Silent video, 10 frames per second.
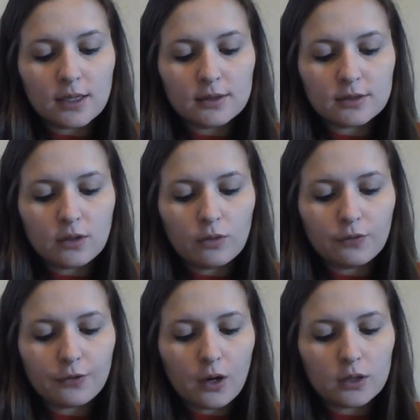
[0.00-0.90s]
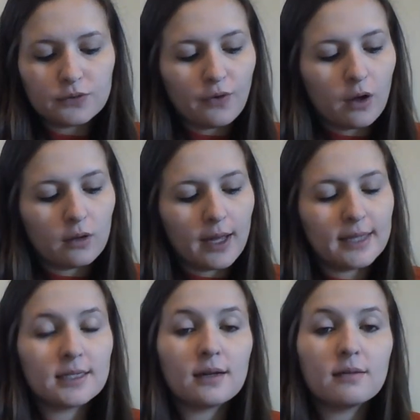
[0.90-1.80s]
and slow the frog's fall
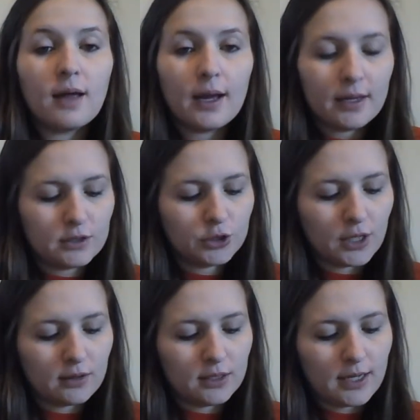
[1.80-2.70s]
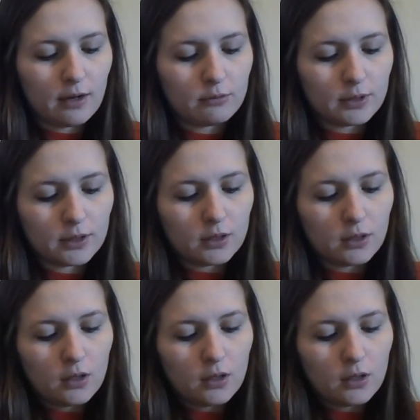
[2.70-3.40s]
as it glides gently downward.